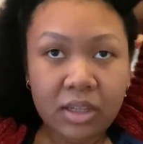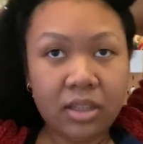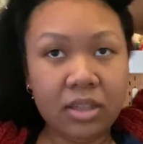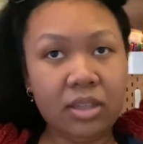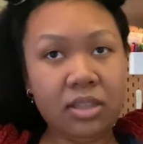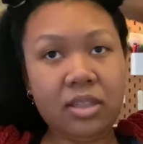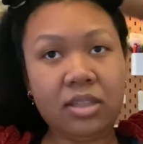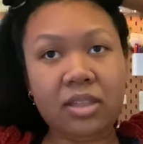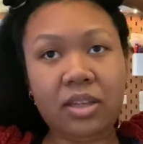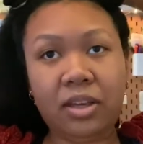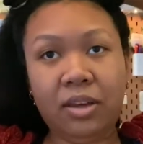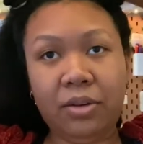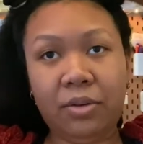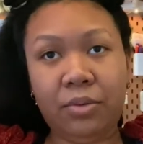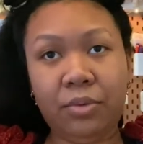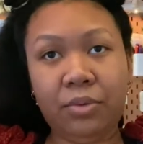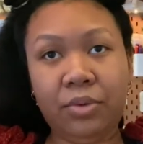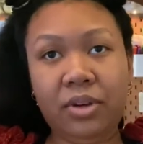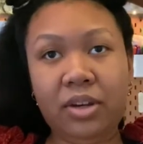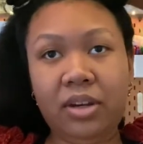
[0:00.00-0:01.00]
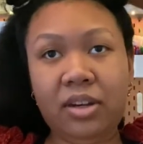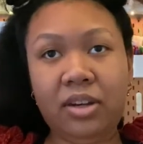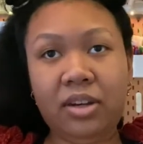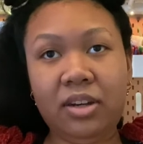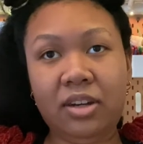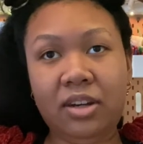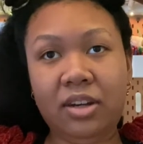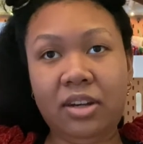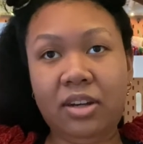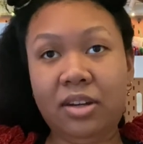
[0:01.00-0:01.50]
So
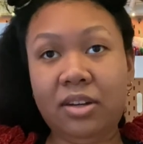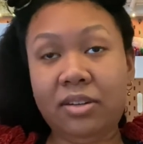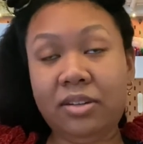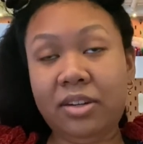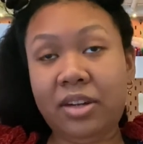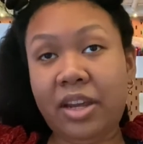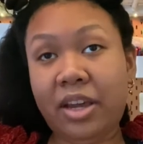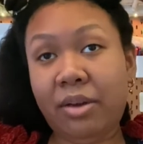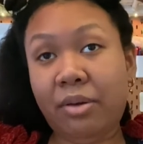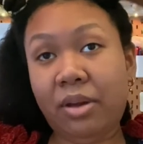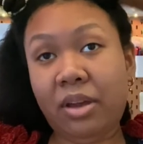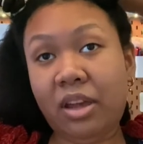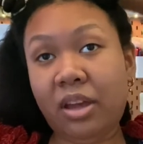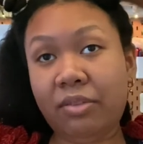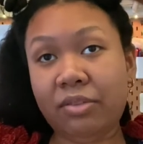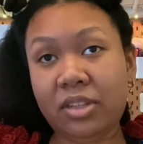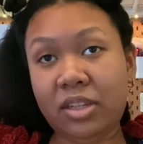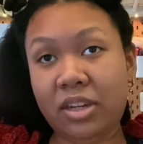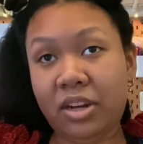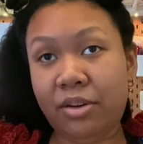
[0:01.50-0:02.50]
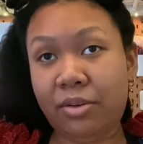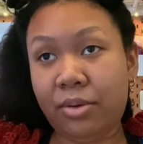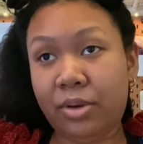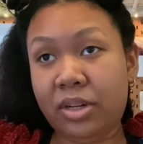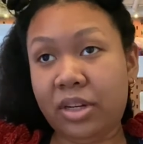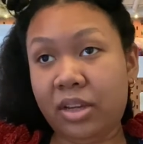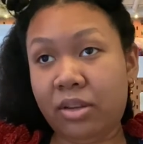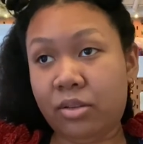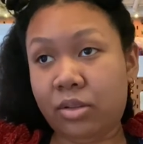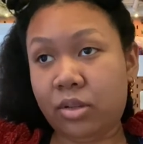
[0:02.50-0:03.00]
now I have to narrow it
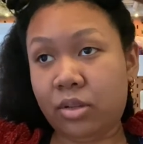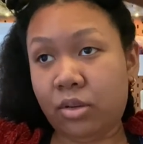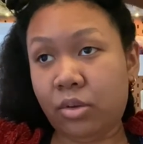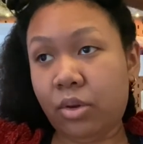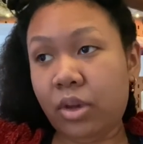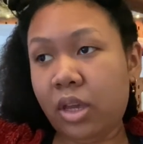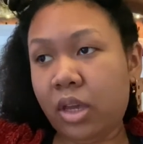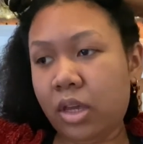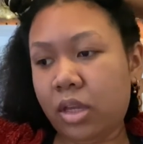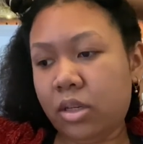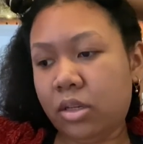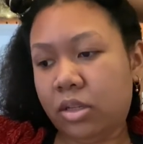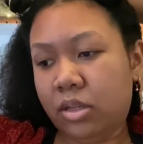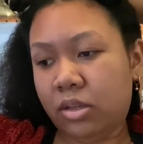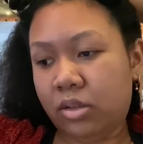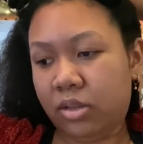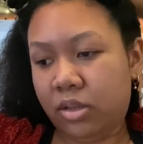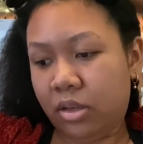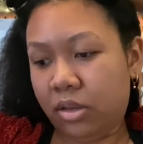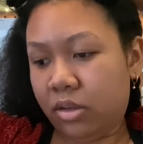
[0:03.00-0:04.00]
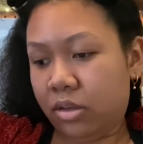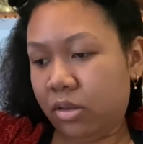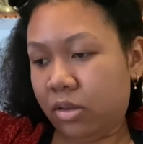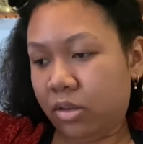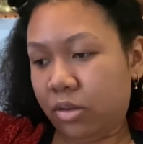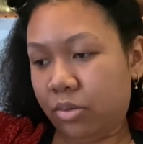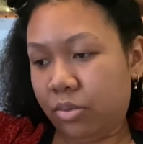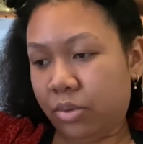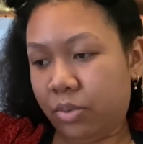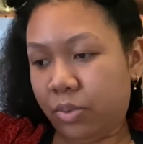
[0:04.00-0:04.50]
down to, do you think
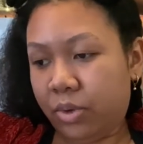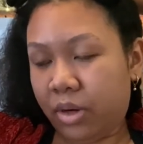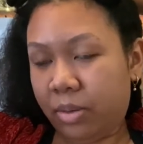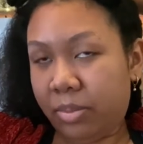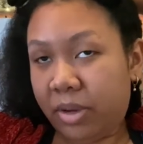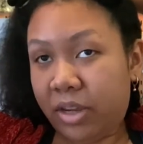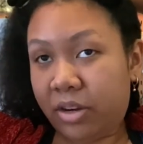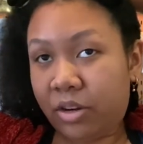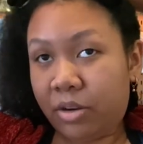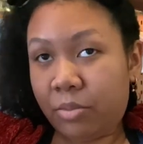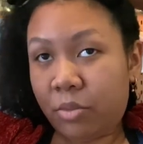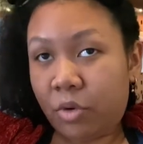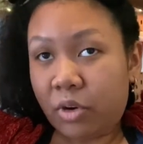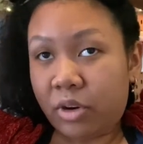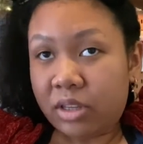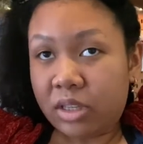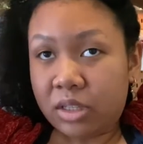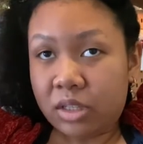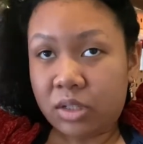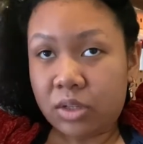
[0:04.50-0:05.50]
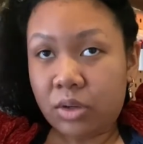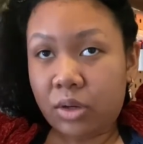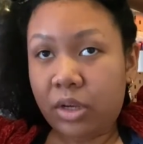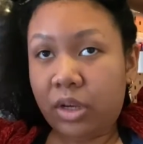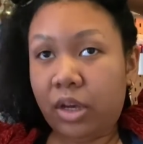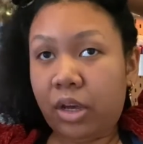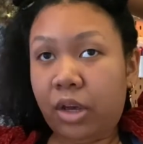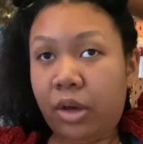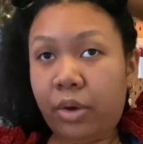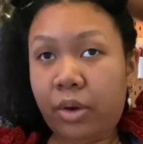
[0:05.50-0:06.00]
you would work better more in the
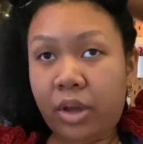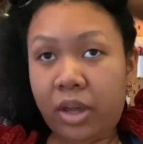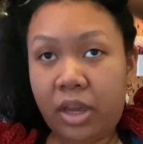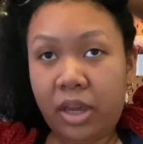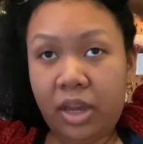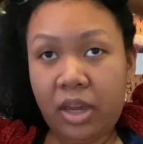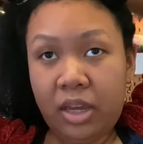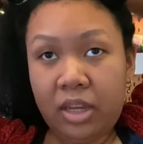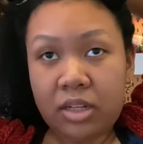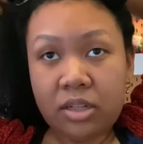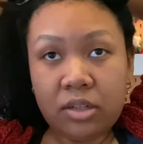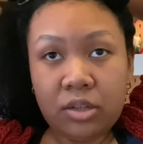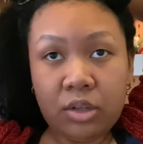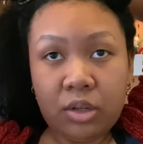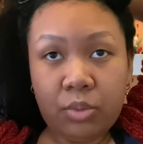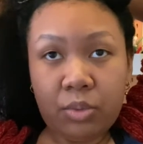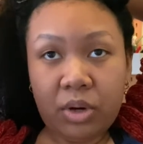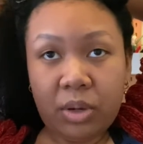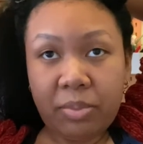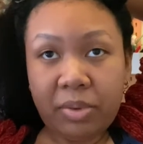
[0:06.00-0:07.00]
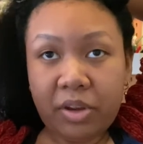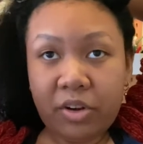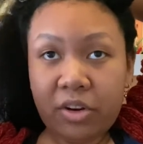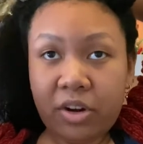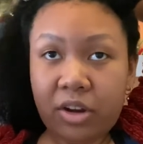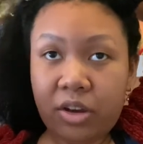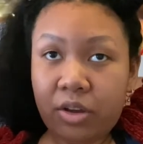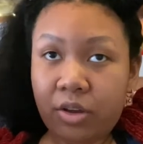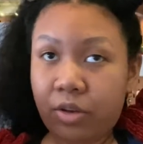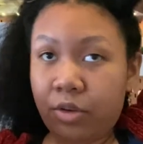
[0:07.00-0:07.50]
studio? Do you work better
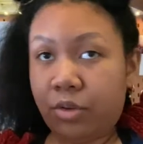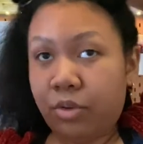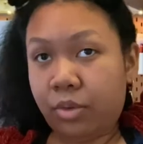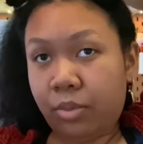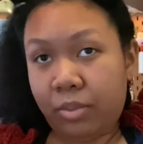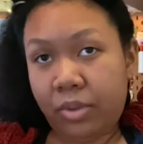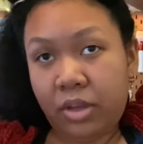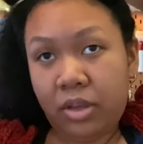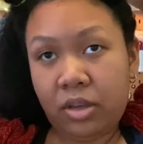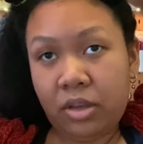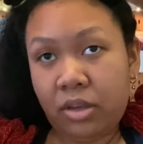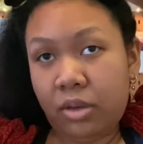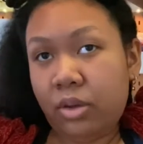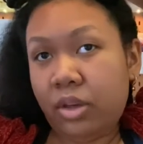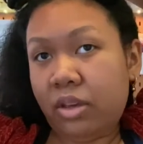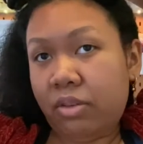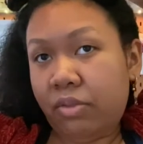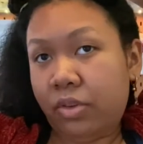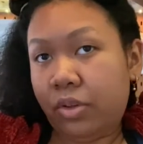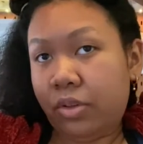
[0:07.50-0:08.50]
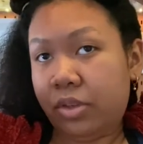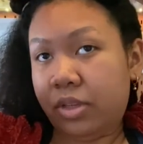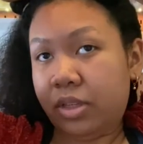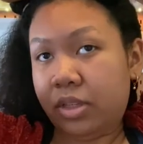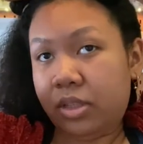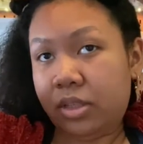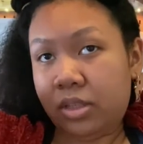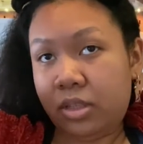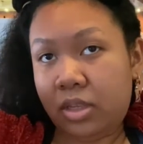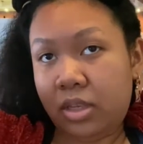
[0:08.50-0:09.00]
at home? You have all
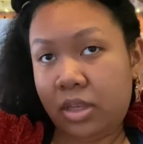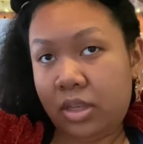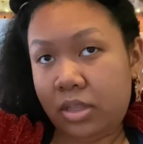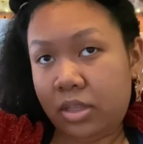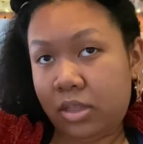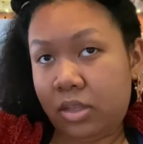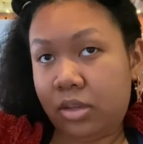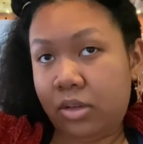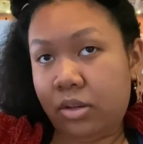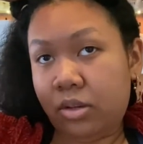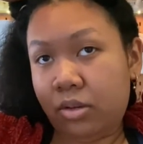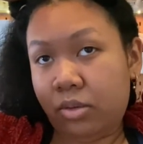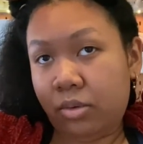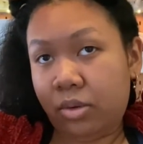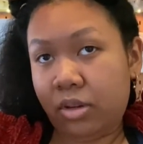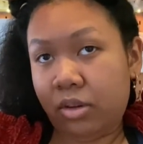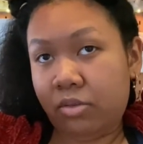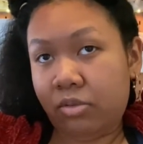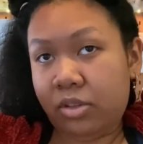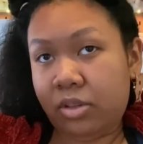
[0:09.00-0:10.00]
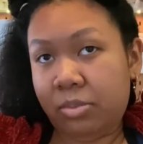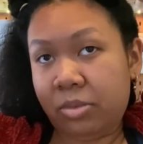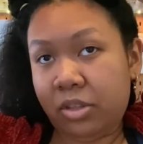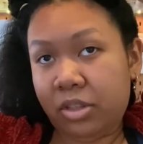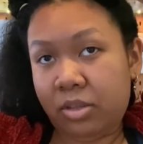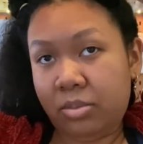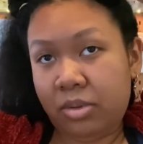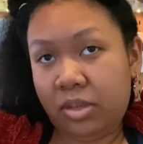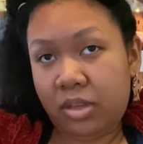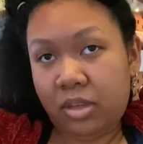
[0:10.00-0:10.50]
these things to do and
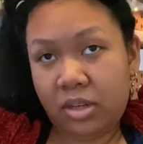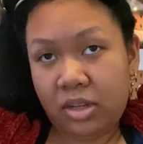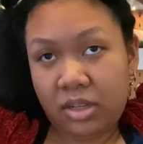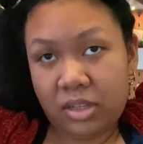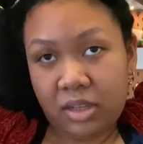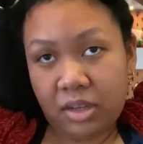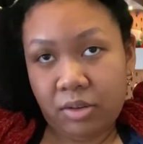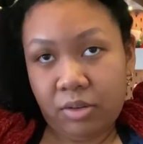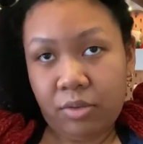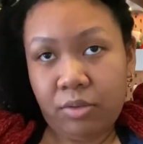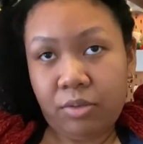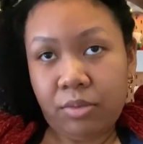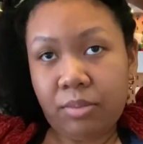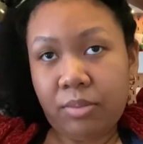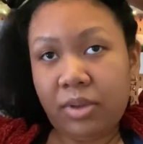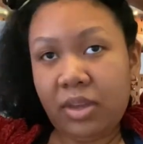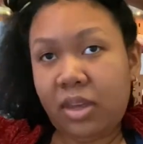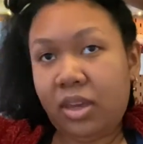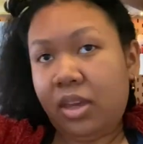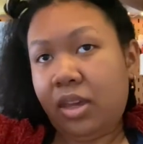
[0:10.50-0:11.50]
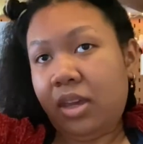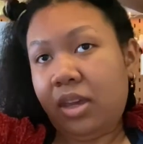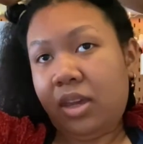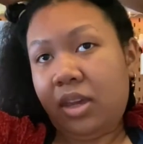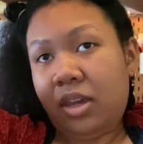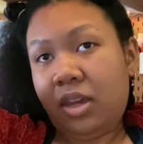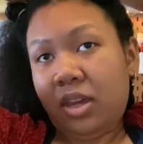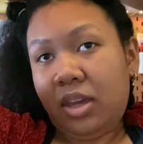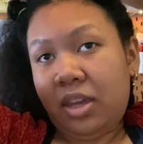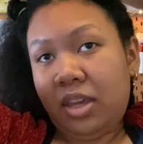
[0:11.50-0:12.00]
responsibilities at home,
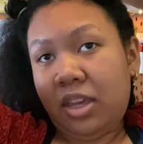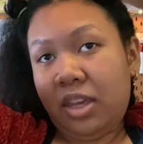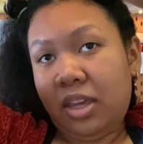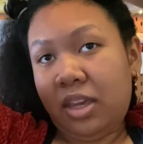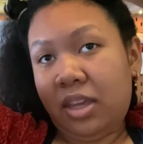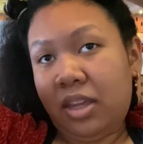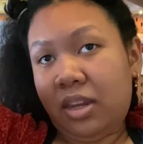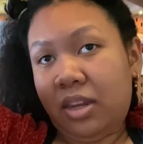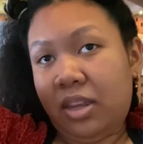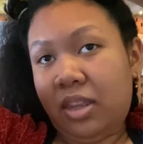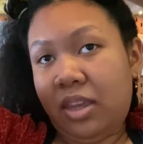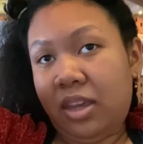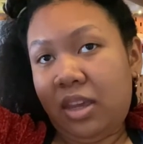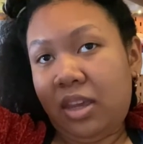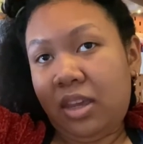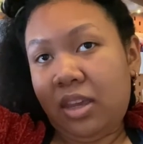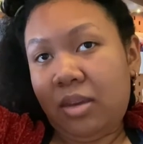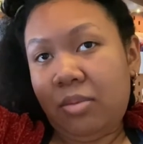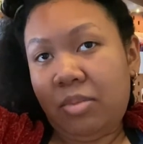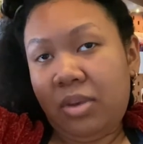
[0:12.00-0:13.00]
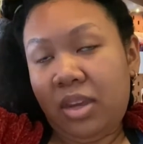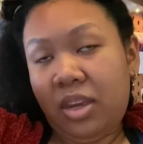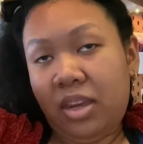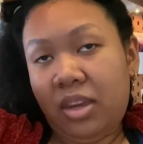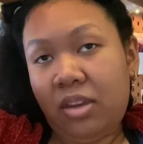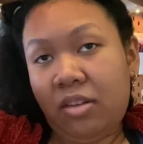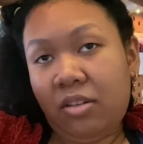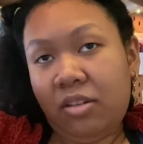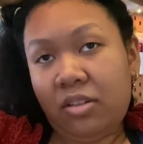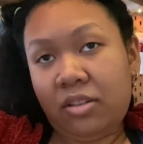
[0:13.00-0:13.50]
and they can
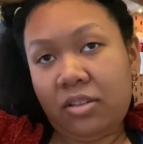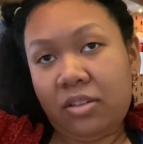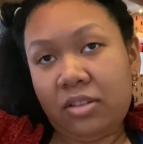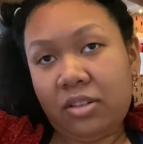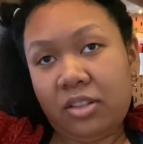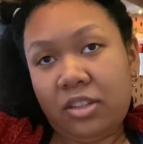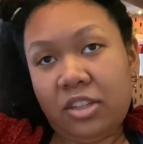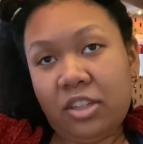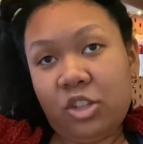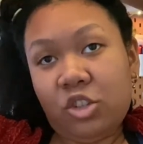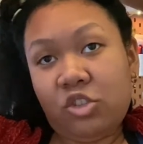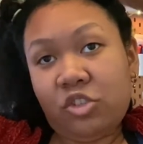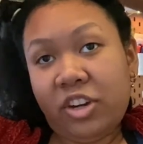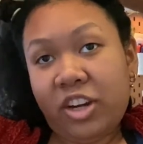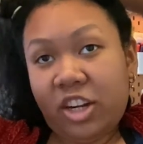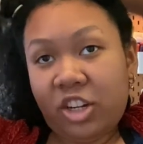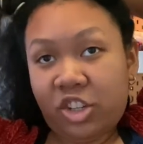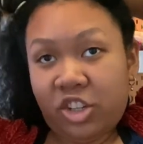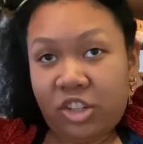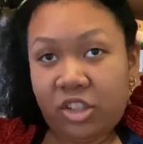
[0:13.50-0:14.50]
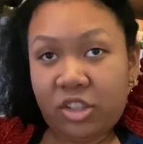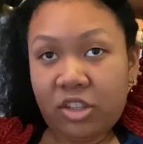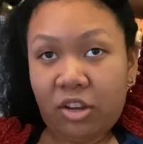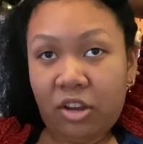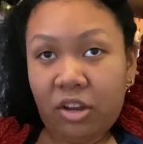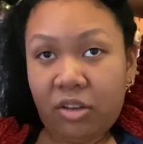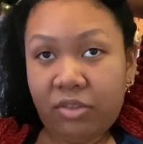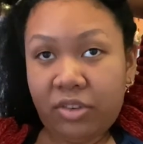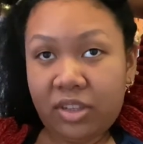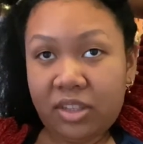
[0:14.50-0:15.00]
be distractions,
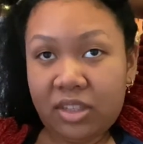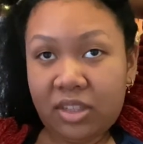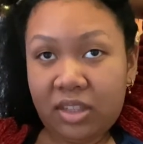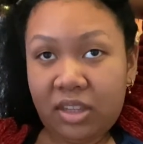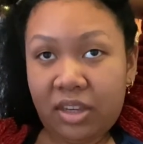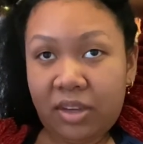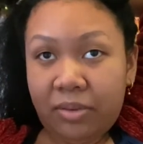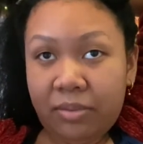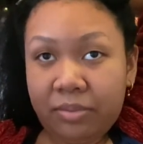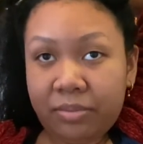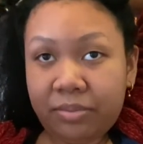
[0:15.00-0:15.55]
obviously.